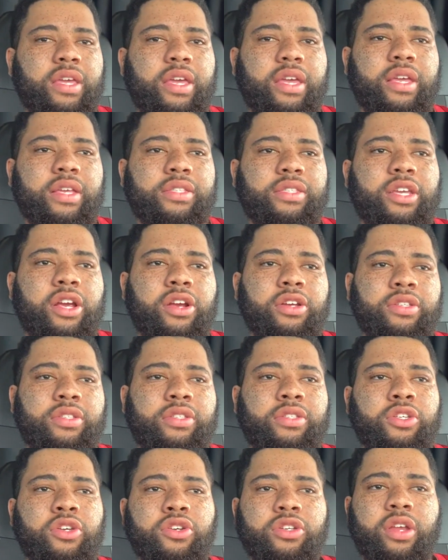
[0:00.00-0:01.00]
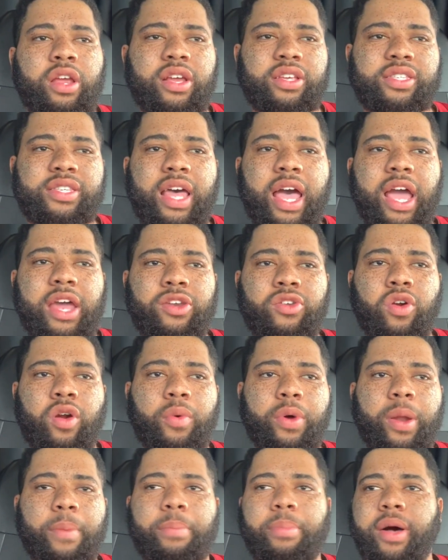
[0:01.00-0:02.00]
there's usually a side
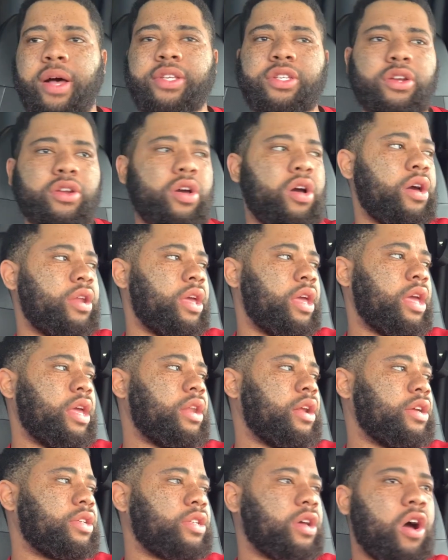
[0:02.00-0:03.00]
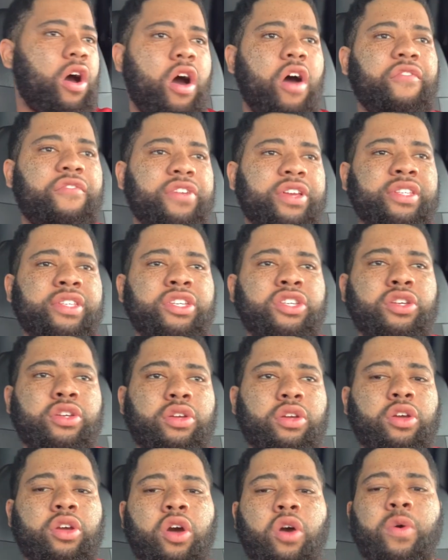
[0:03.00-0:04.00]
door with a buzzard on it, and there's an office that you
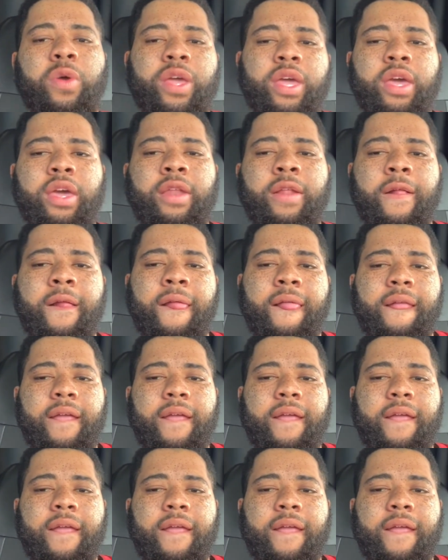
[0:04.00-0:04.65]
can go in